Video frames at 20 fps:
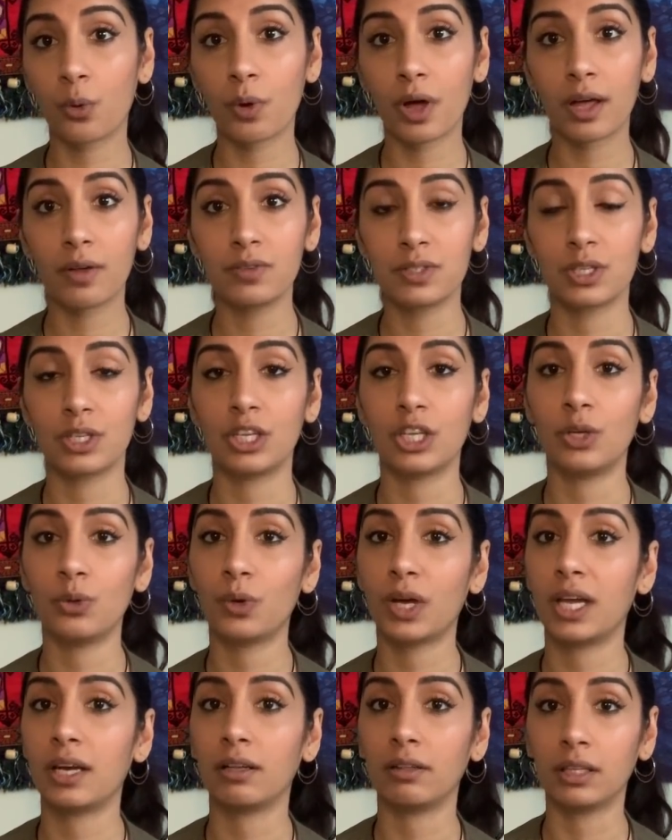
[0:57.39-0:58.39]
of so you
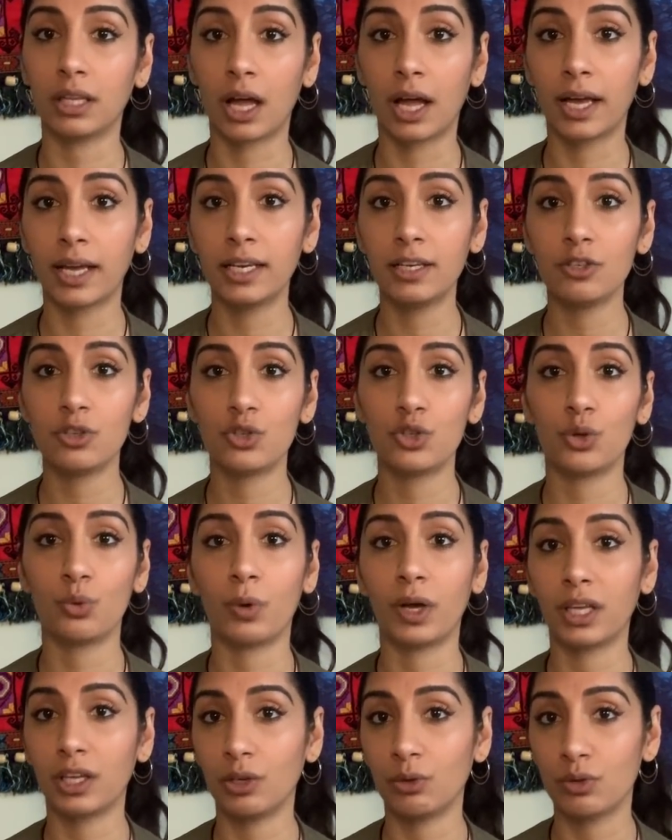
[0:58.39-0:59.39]
can align to
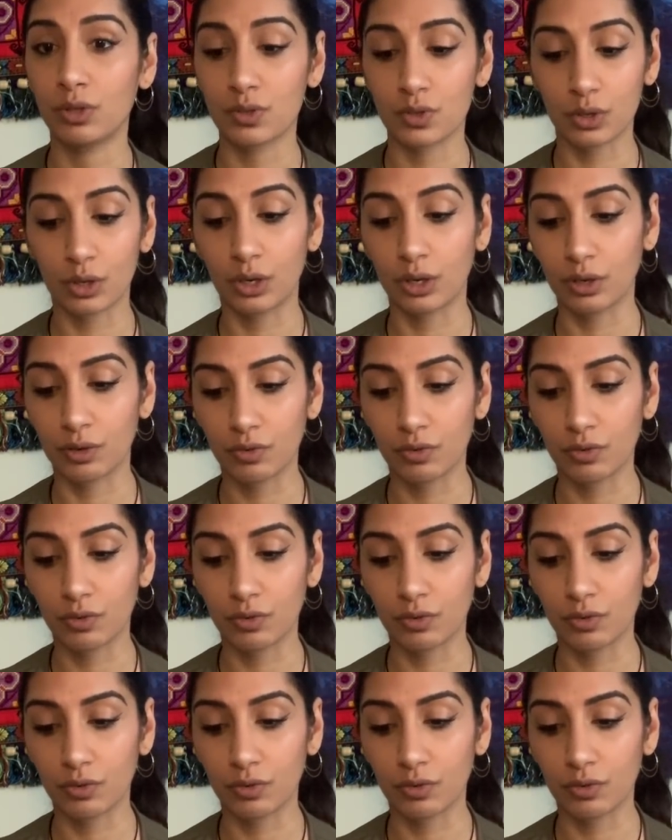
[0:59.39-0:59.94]
what you deserve,